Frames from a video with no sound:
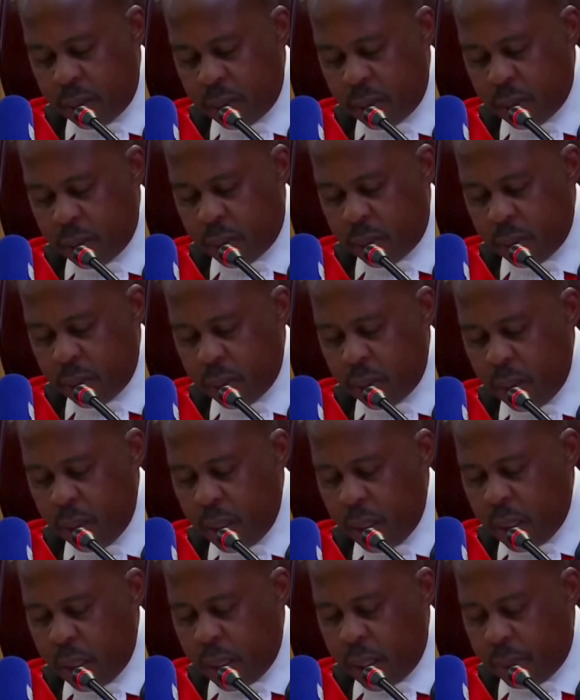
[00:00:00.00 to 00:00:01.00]
not to
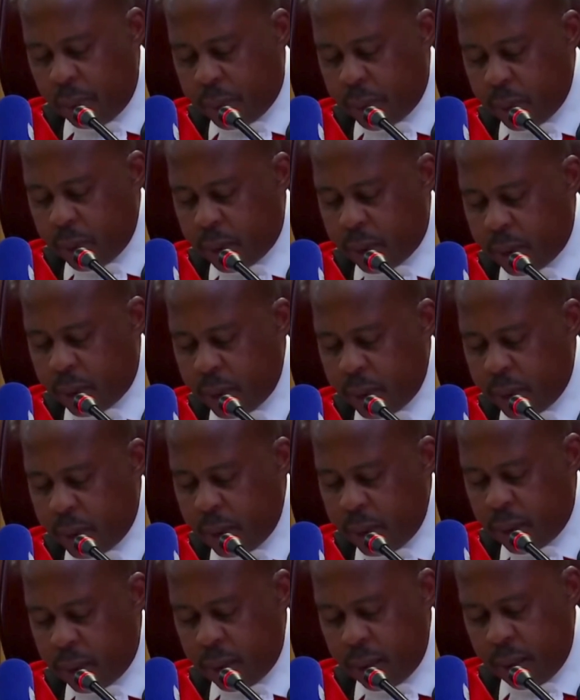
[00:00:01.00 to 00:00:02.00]
approach
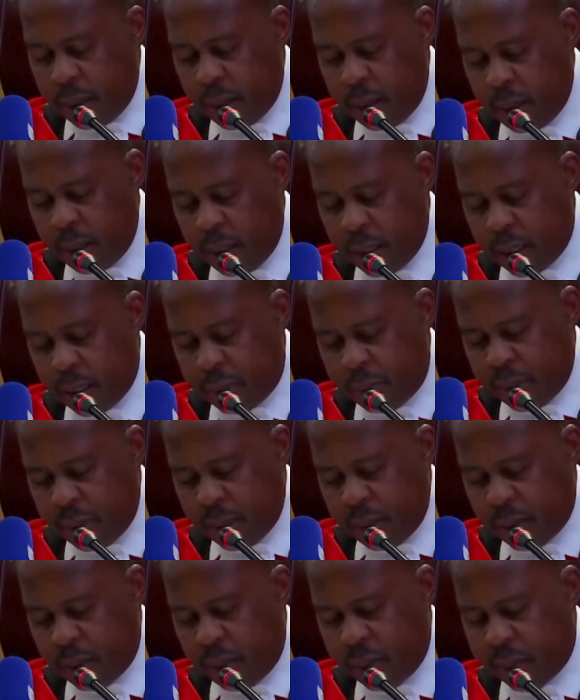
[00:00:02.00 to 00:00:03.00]
sentencing in a
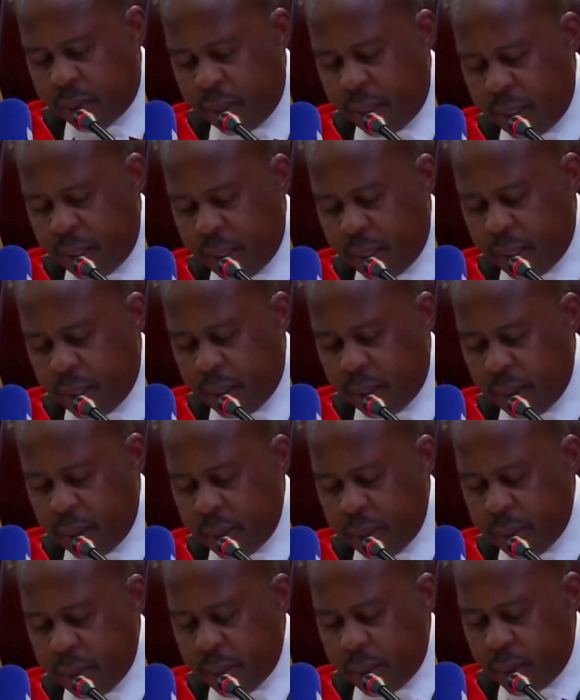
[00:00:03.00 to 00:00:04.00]
spirit of anger,
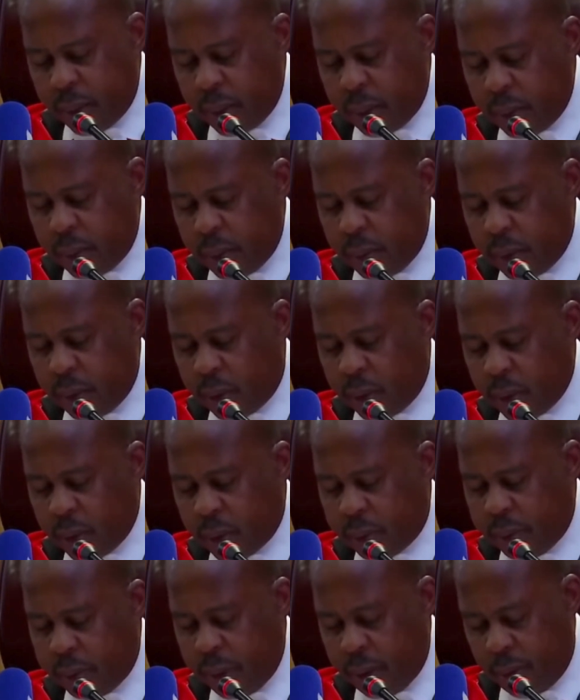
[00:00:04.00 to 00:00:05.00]

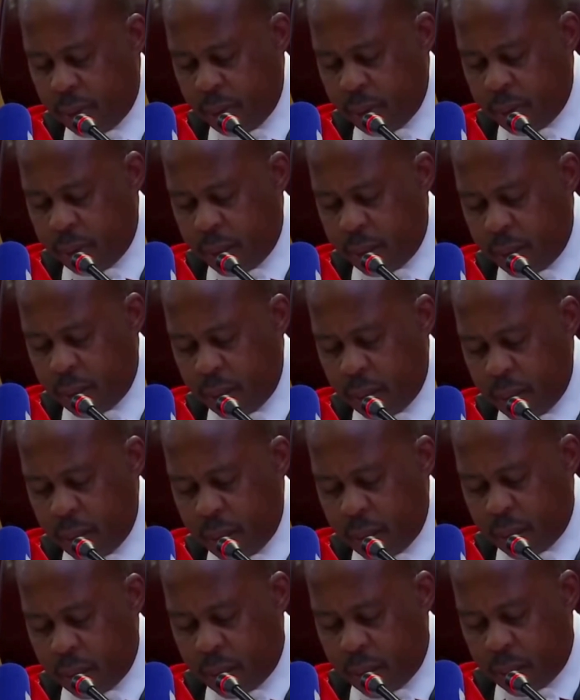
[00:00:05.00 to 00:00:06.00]
because being human,
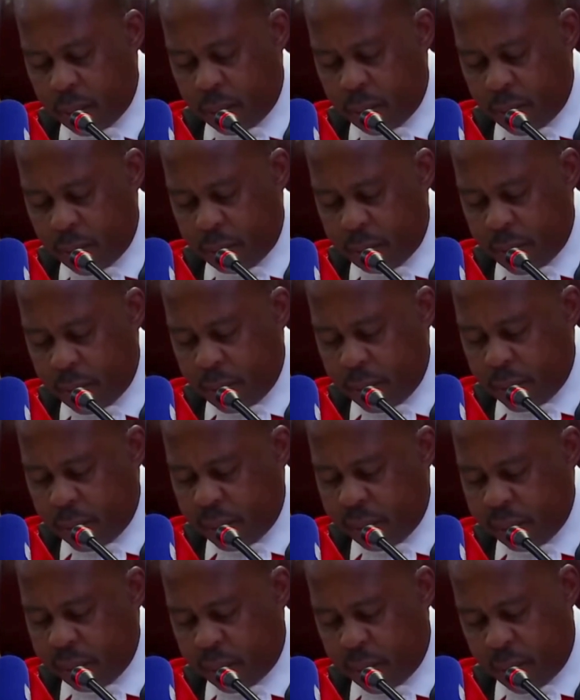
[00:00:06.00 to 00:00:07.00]
that will make it
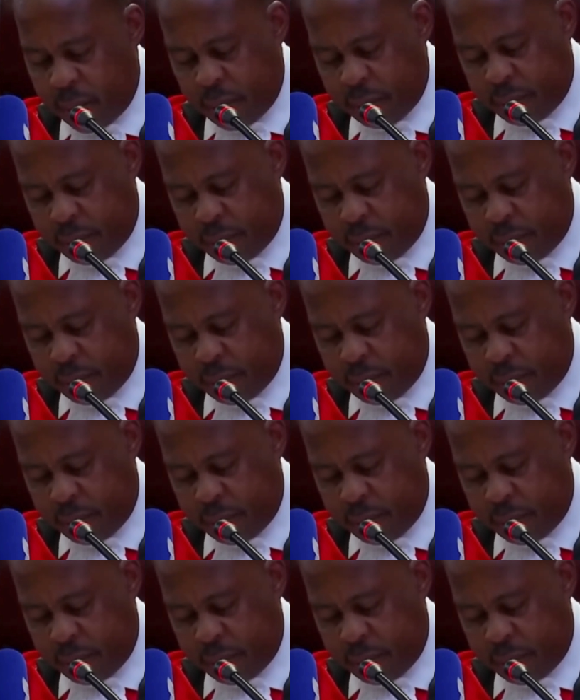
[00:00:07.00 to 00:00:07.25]
difficult